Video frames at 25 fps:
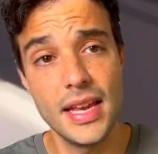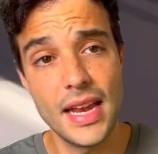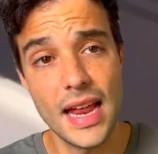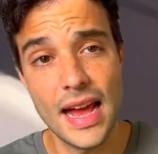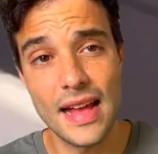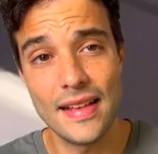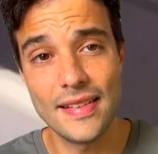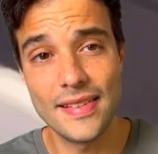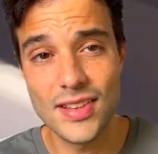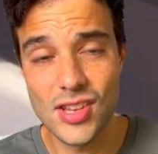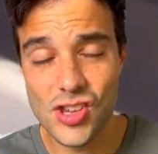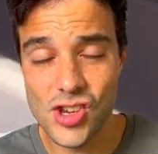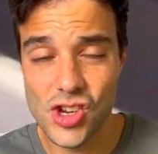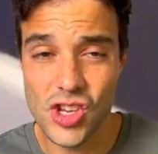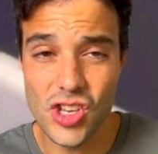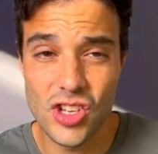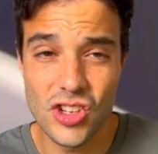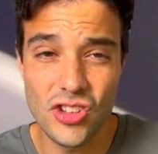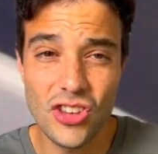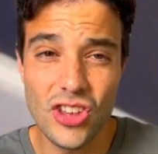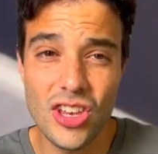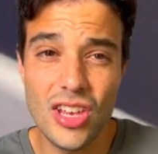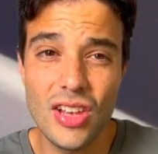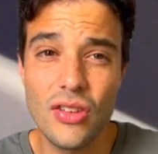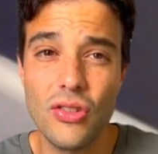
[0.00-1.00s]
has
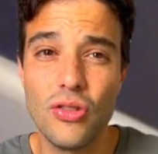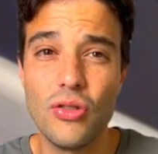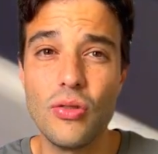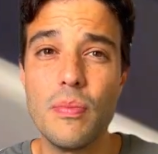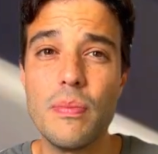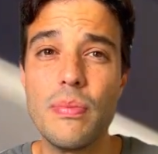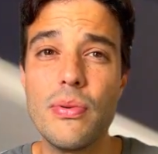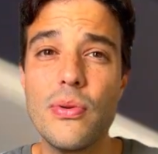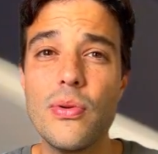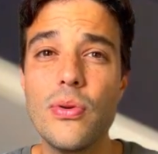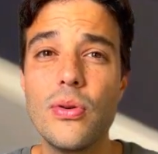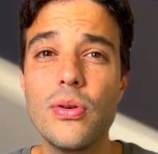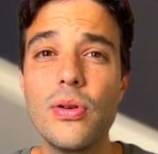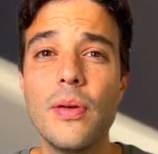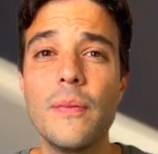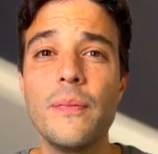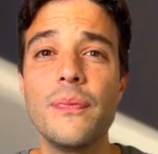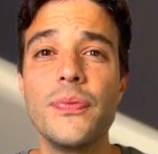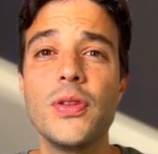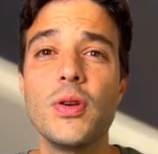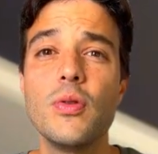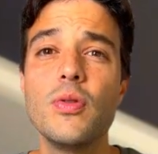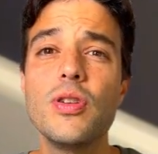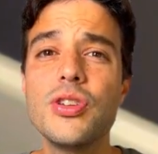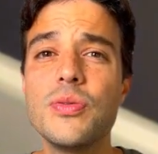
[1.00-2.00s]
G-Sync support,
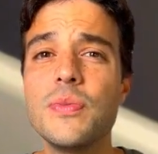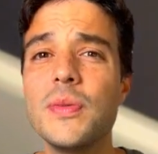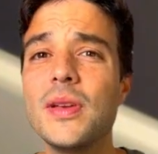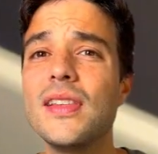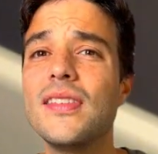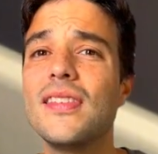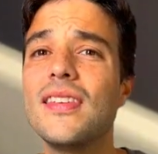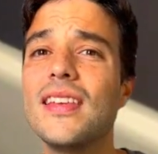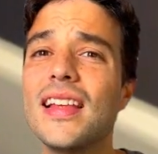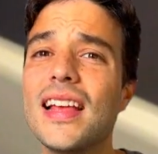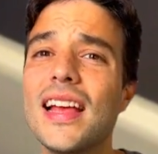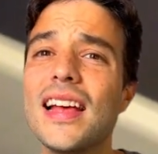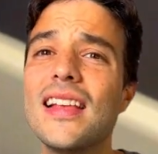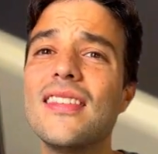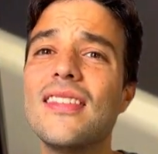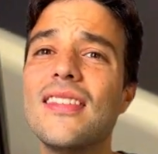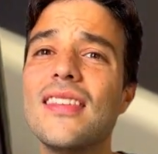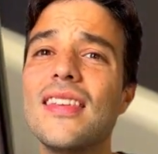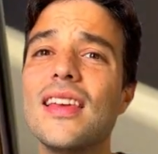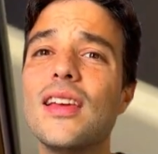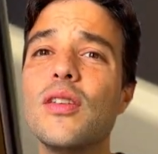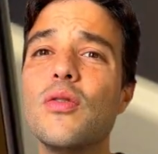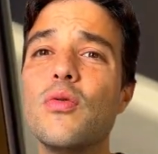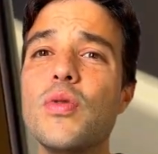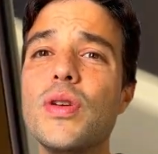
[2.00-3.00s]
which means it can
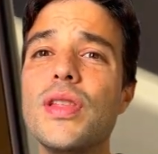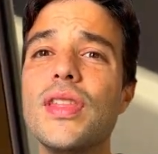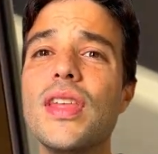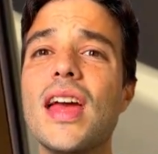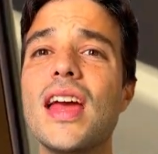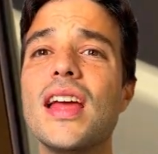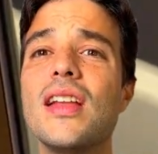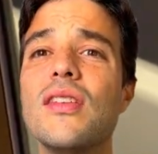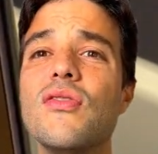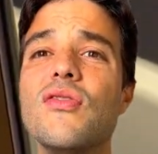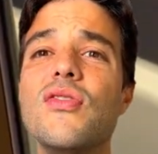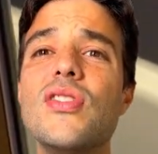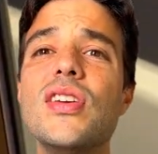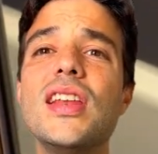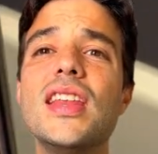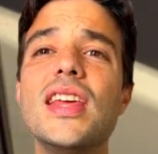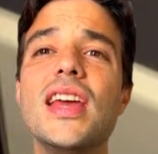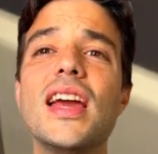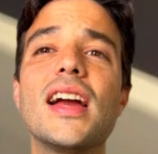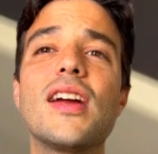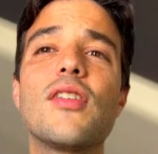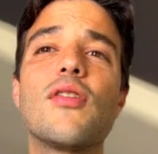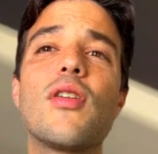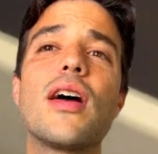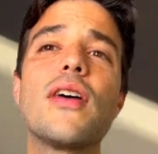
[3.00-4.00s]
sync with
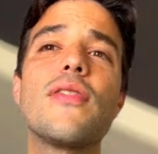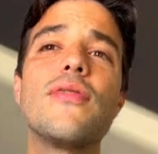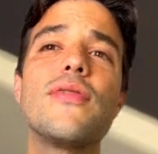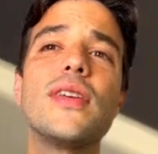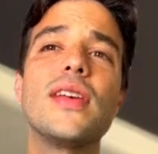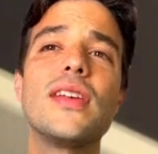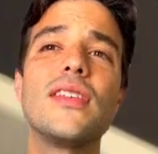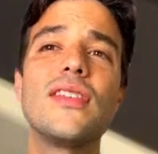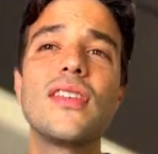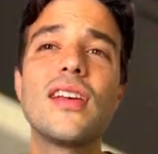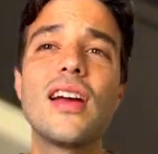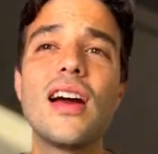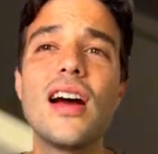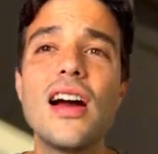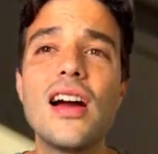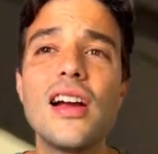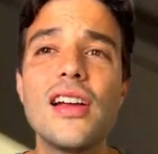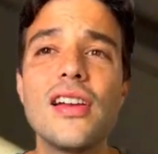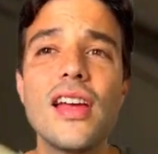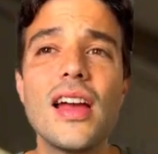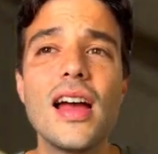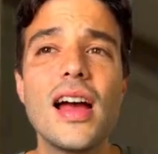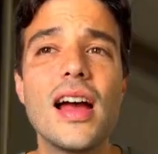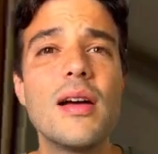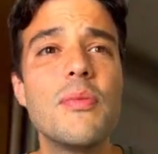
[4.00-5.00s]
NVIDIA graphics
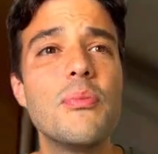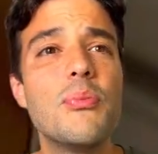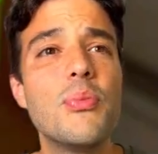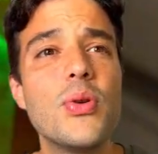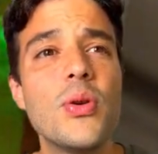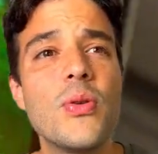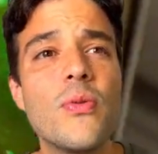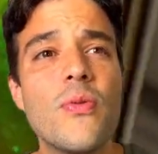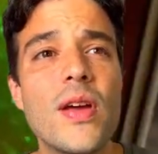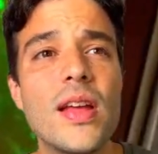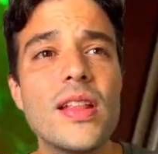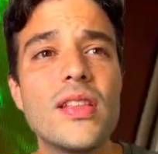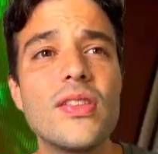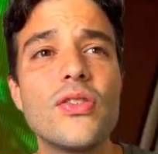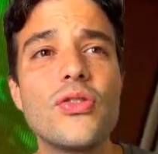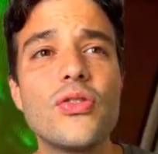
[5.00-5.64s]
card and prevents